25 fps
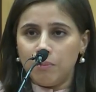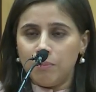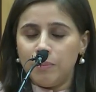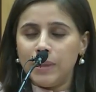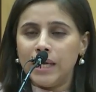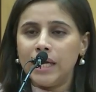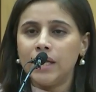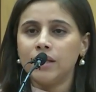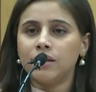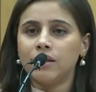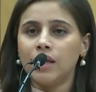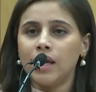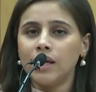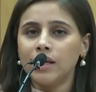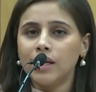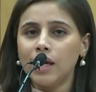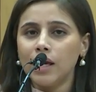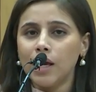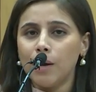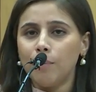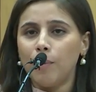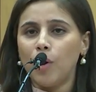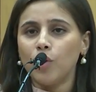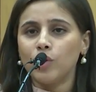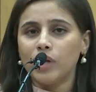be
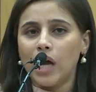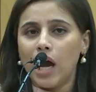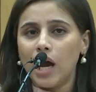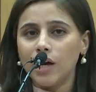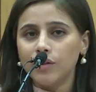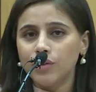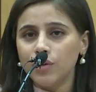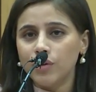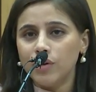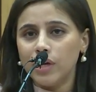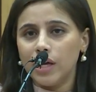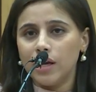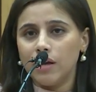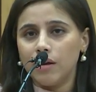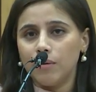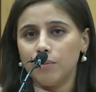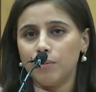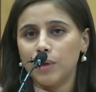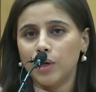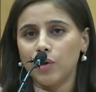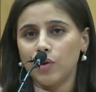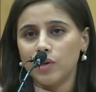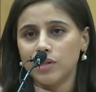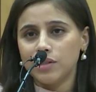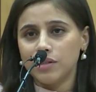thinking about othering,
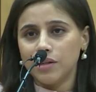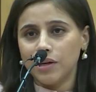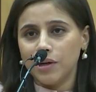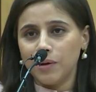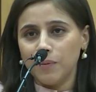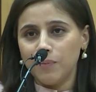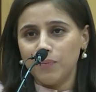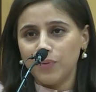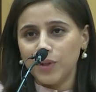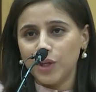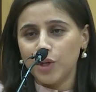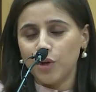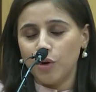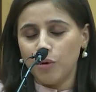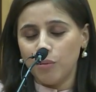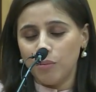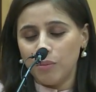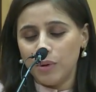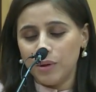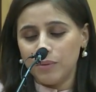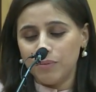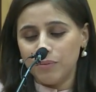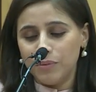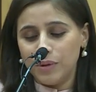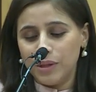because
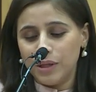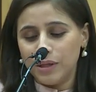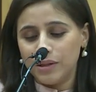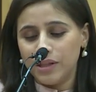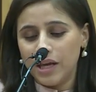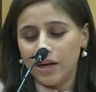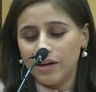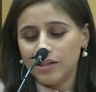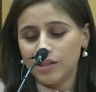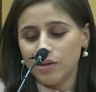there